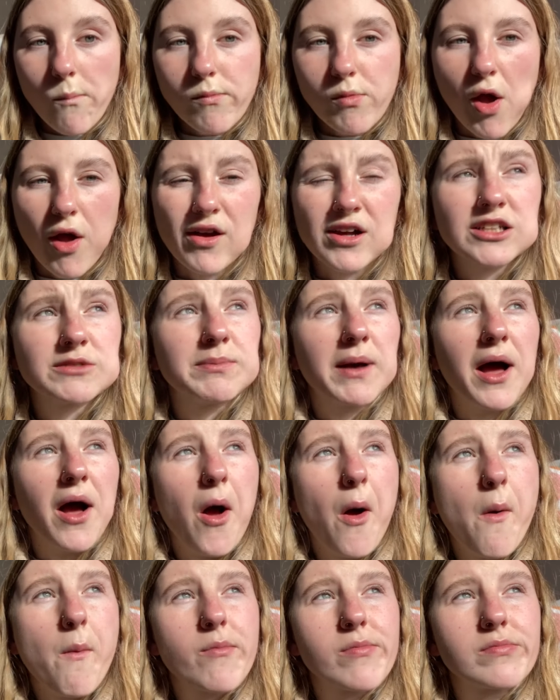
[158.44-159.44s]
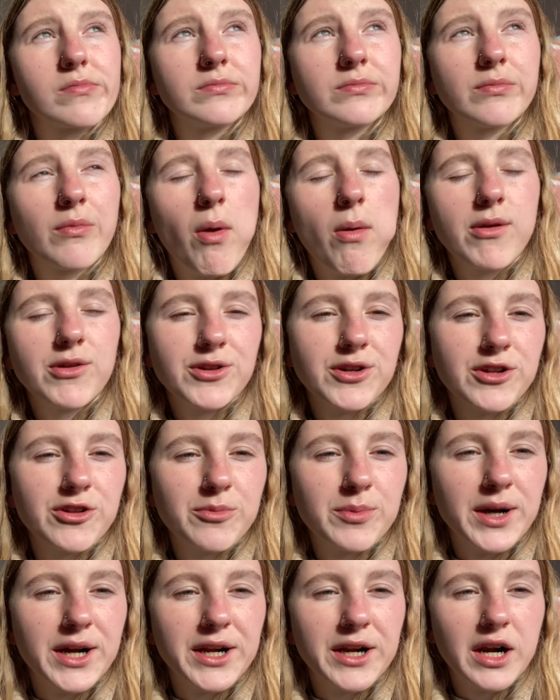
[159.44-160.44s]
And that's better. Sun's
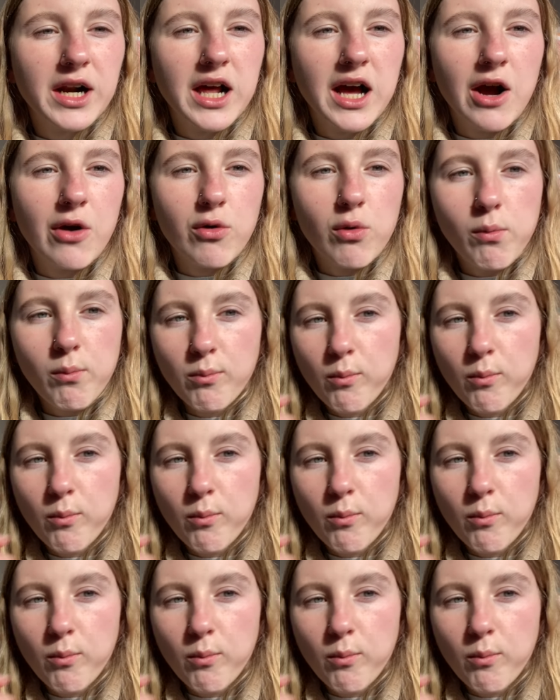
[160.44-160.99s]
behind a cloud.